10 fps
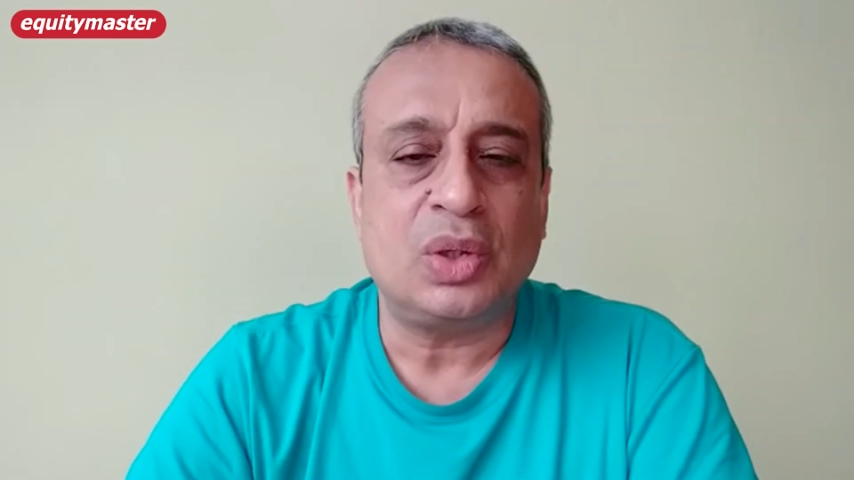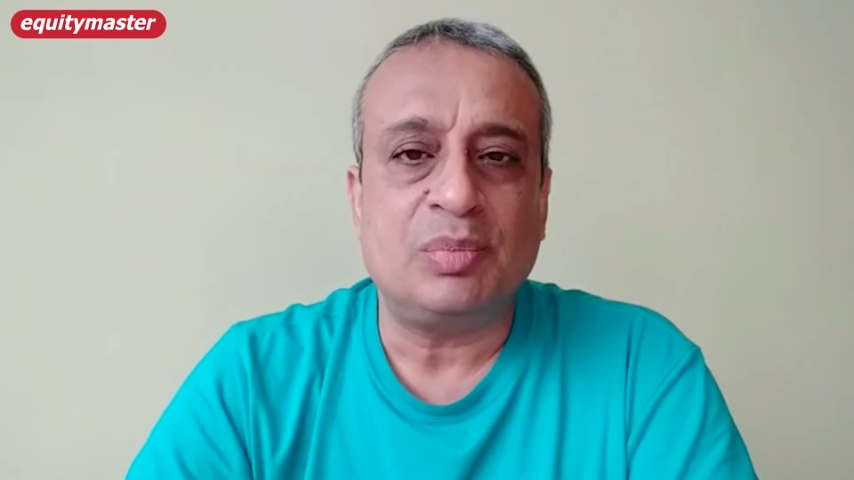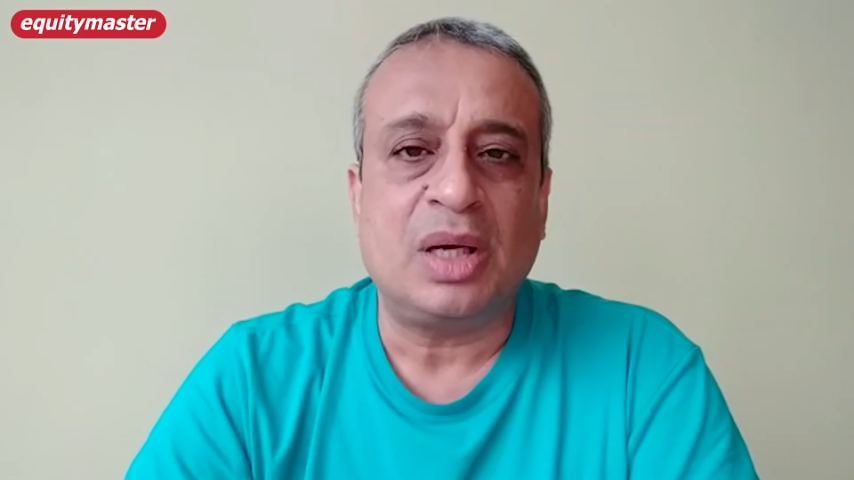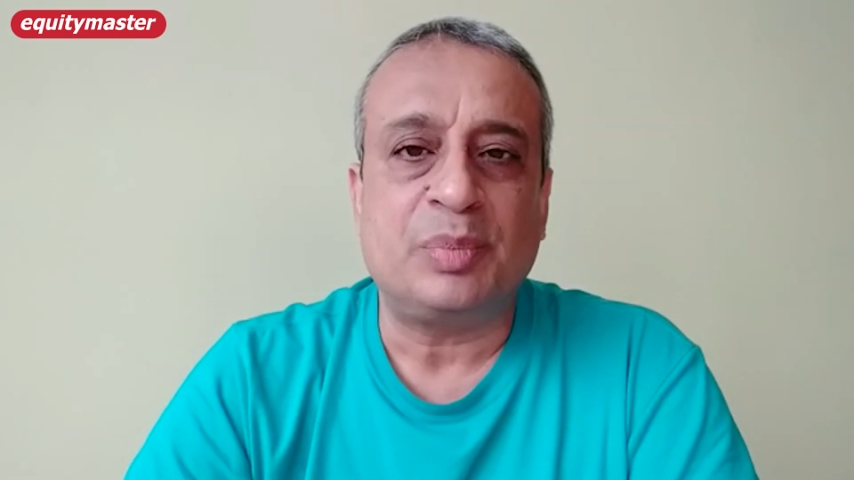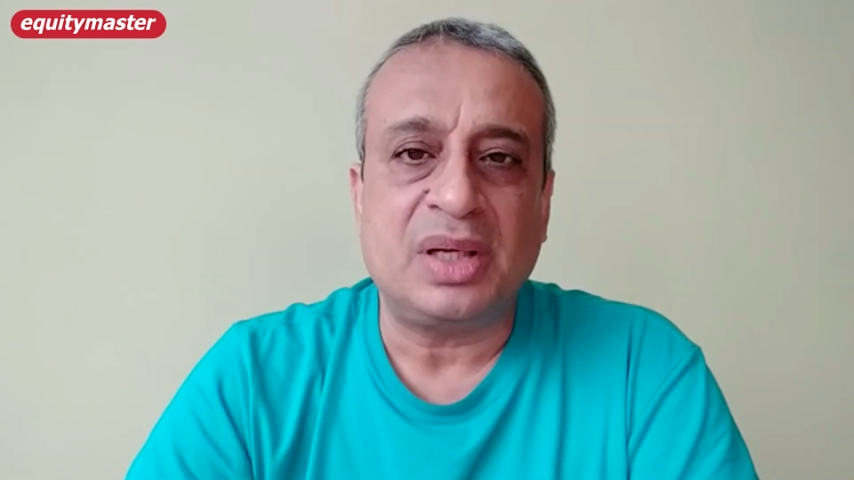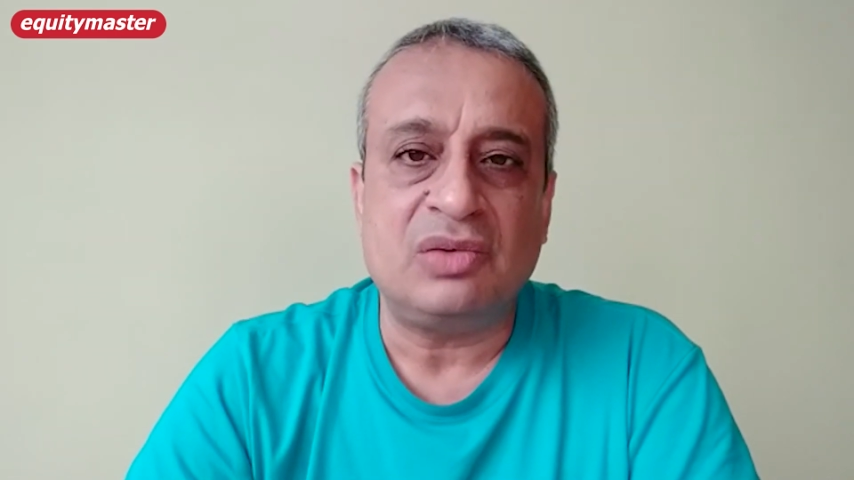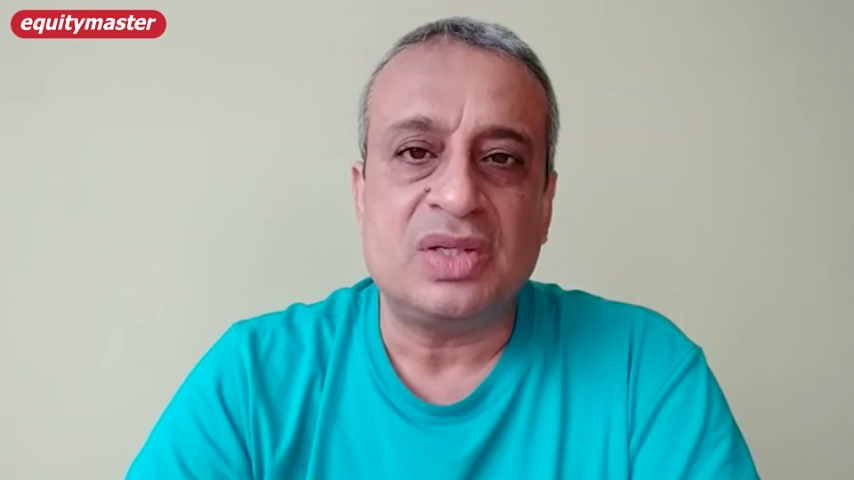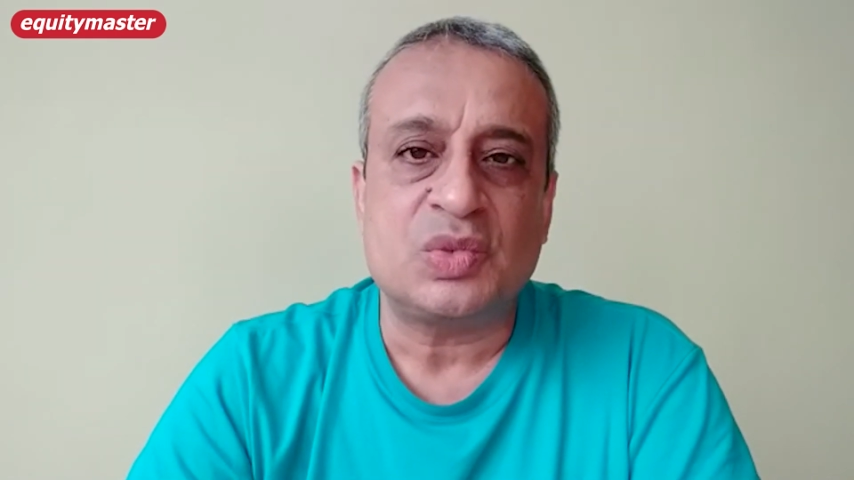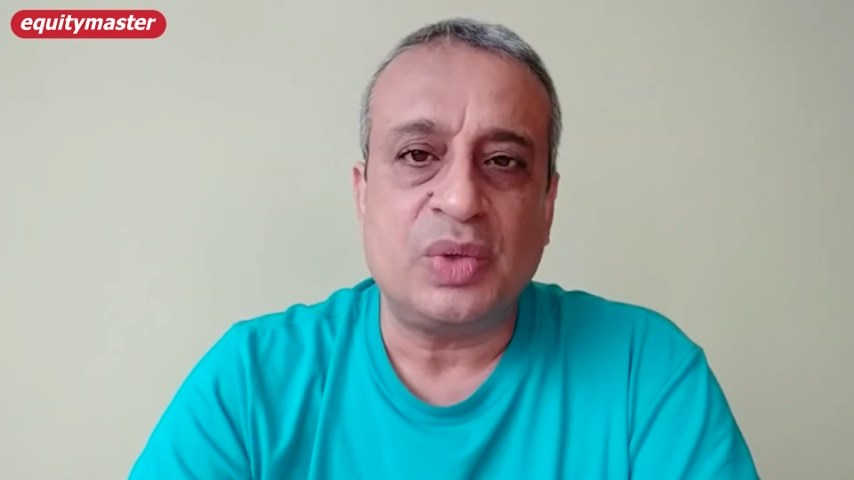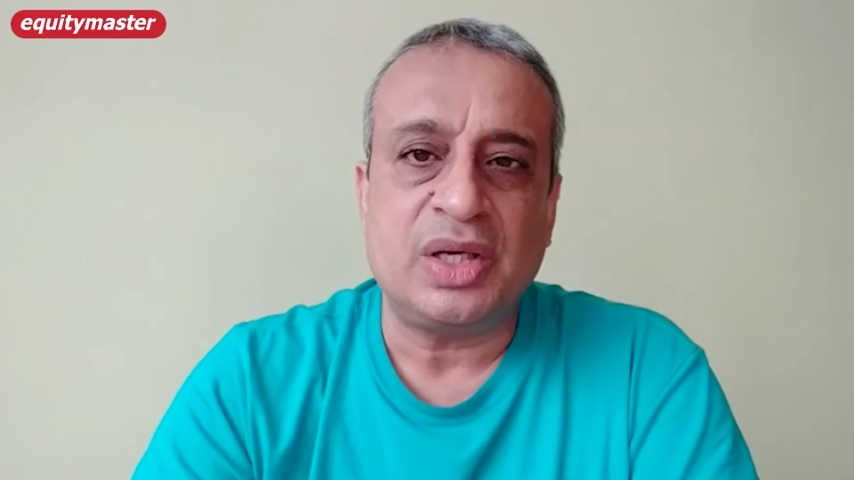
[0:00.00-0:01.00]
in my
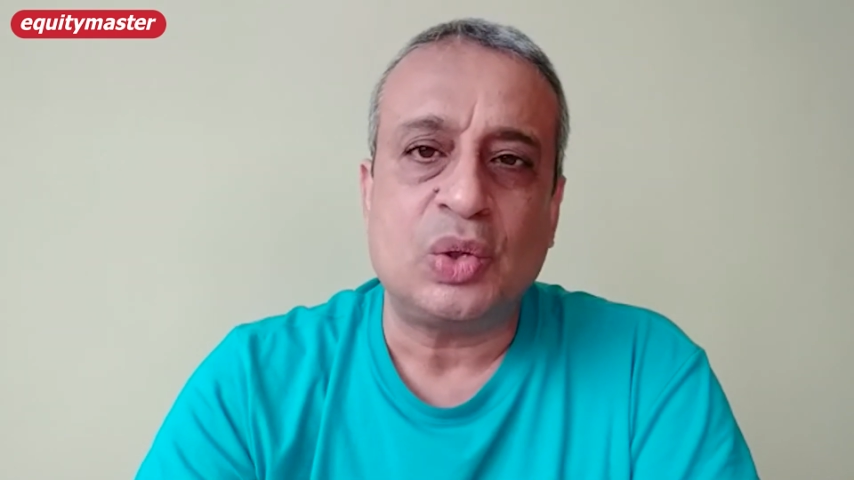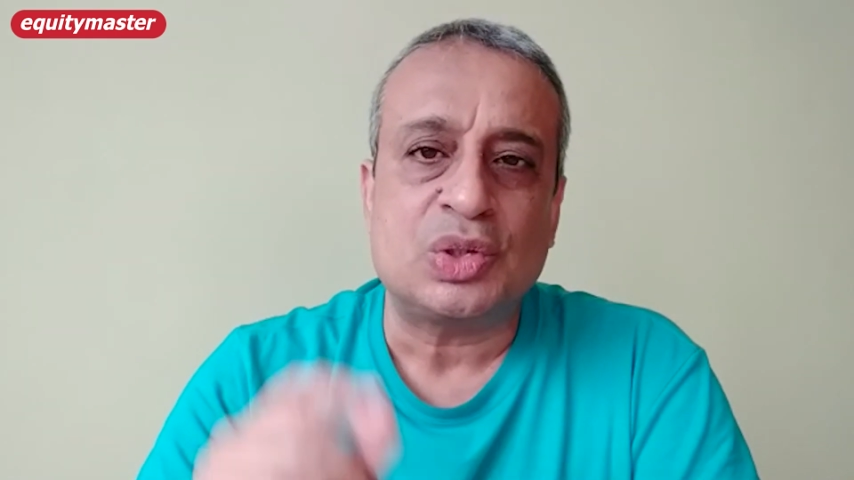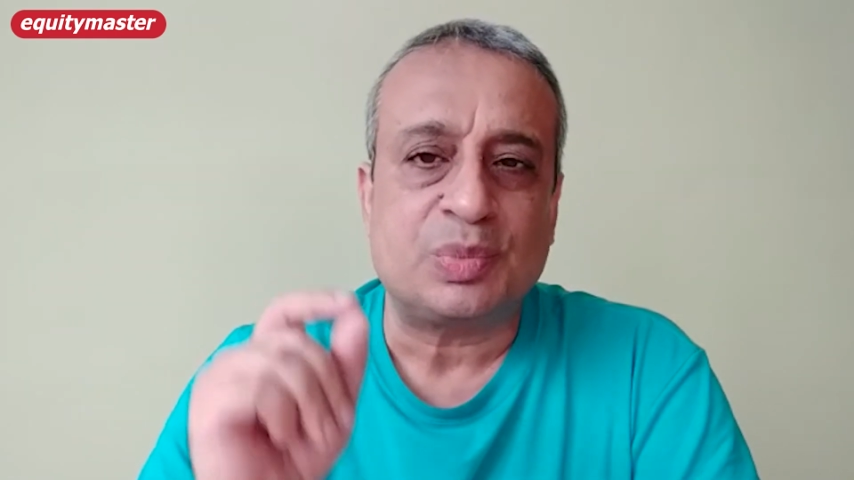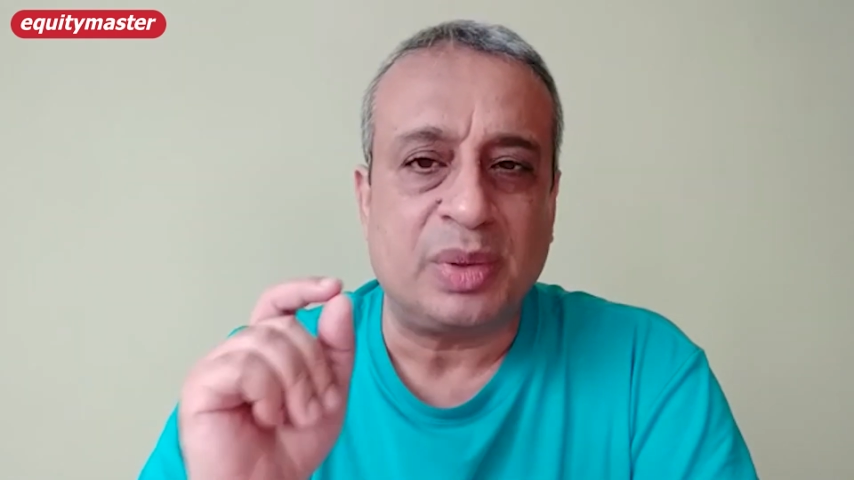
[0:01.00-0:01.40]
previous videos,